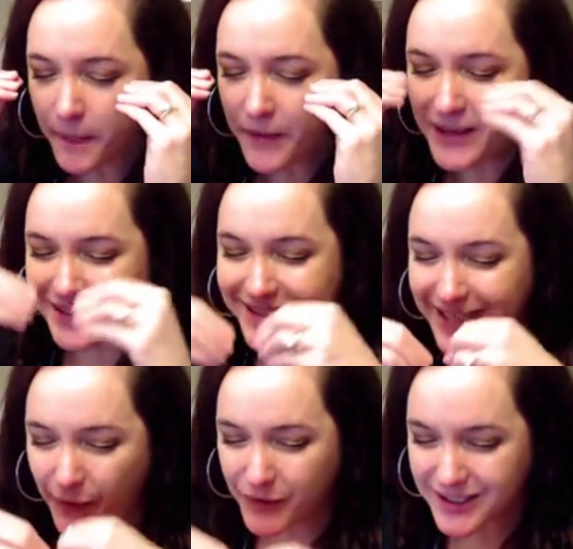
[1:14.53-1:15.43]
these
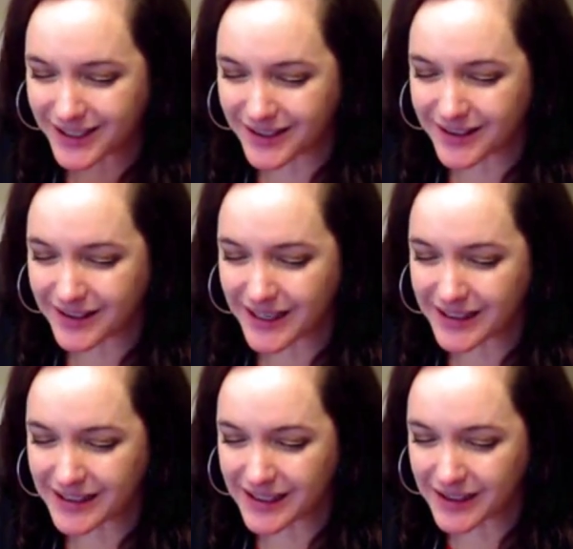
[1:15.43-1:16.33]
deficits
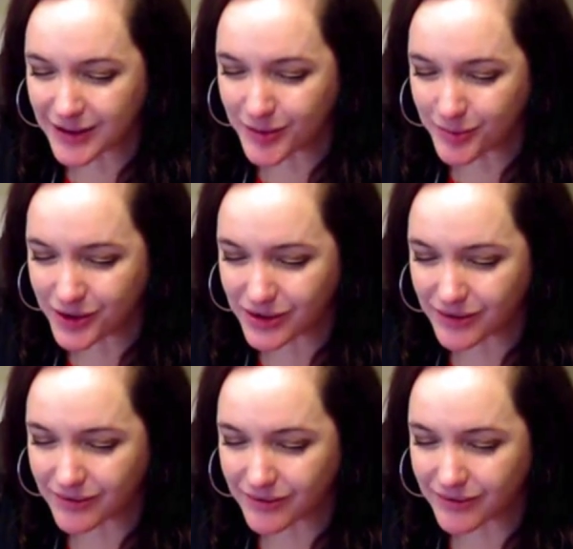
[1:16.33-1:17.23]
in
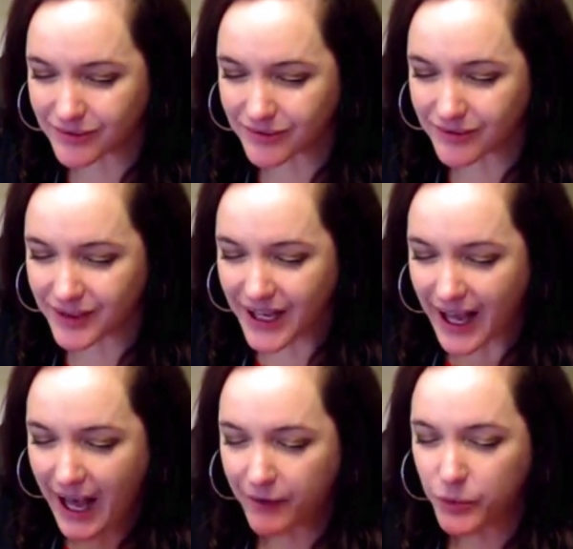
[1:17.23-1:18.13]
systems
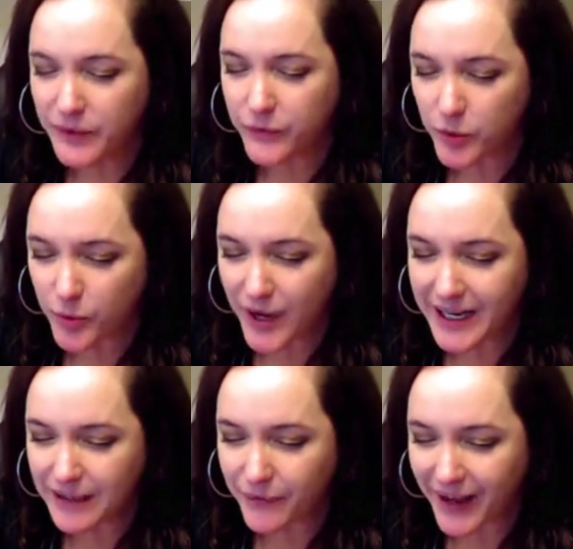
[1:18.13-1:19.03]
have a
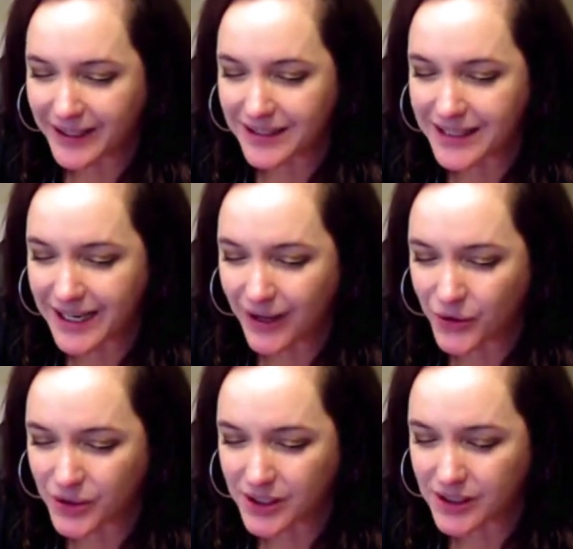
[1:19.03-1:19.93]
reverberating effect in the
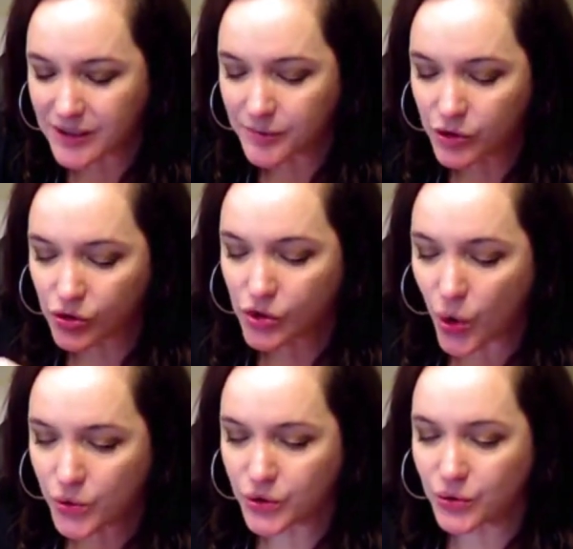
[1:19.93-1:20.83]
other systems,
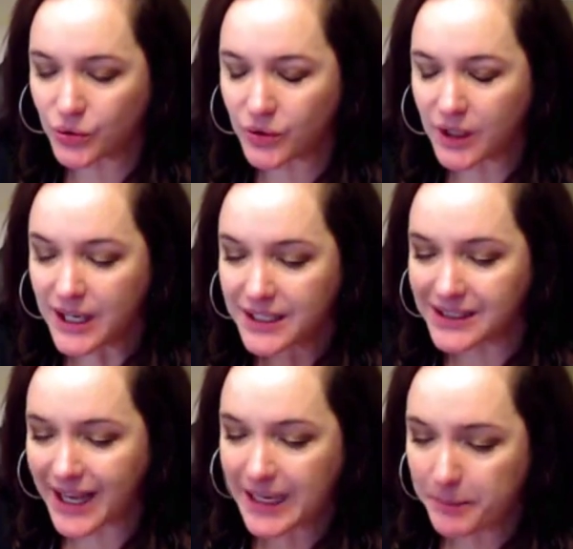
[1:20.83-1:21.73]
so too
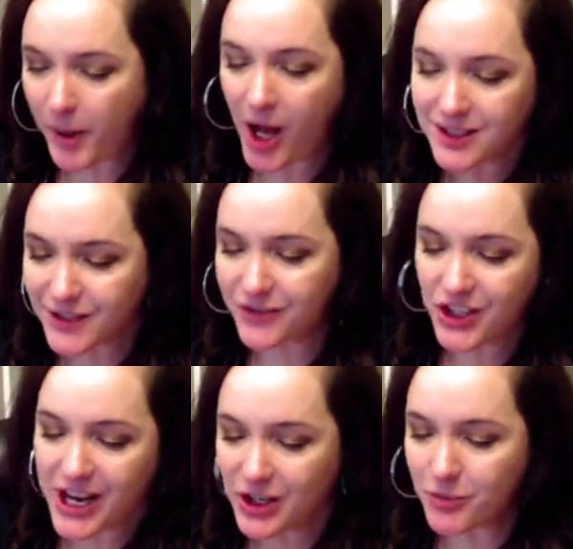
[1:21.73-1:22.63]
does any positive
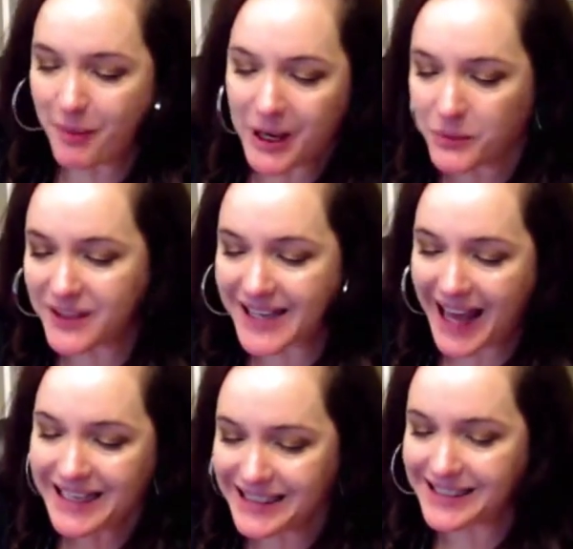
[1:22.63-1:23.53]
change made within
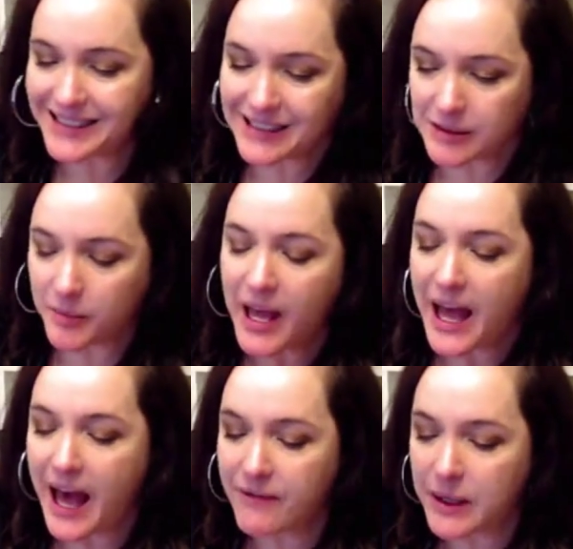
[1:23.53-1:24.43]
any system
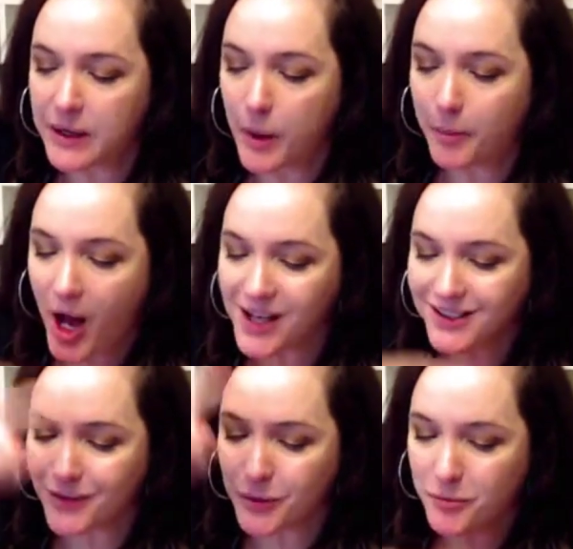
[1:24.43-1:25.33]
have a
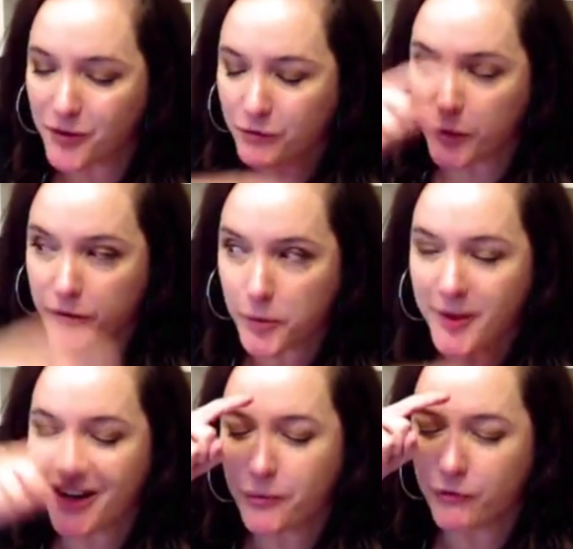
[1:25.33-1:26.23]
positive
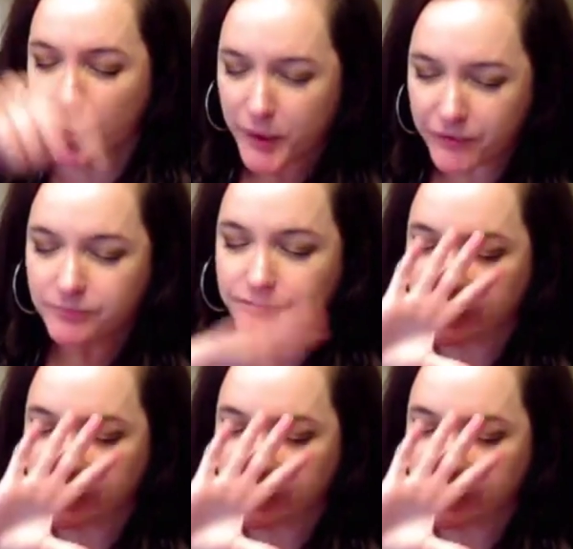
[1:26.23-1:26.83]
reverberate. Reverber- reverber-